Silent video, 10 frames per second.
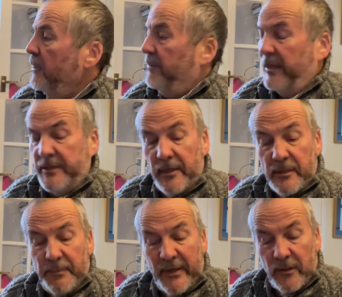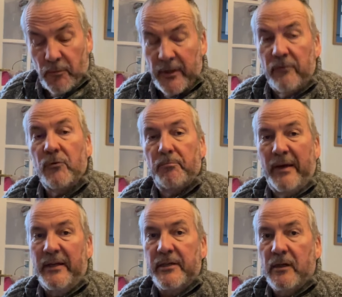But it does mean that when you've
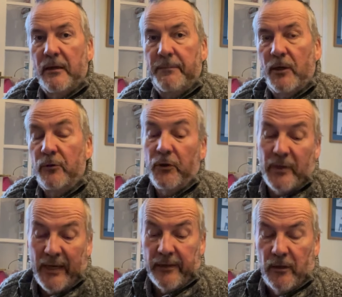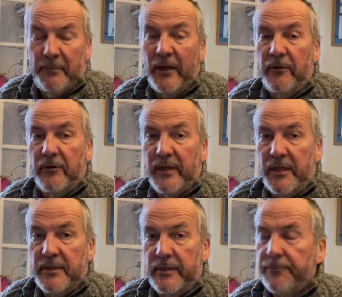made a typo, you can go back, you can
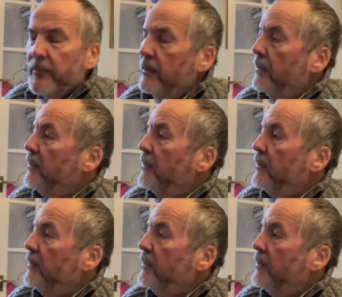edit it.